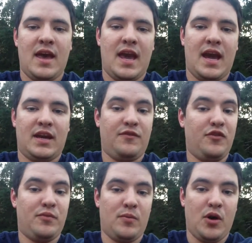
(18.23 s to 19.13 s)
And if
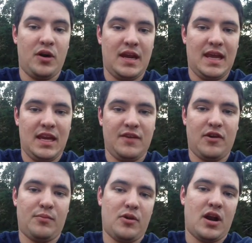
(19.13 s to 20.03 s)
you've promoted any of
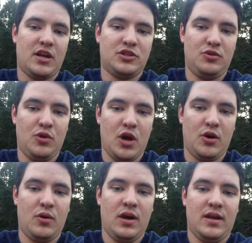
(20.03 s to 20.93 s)
our products, you know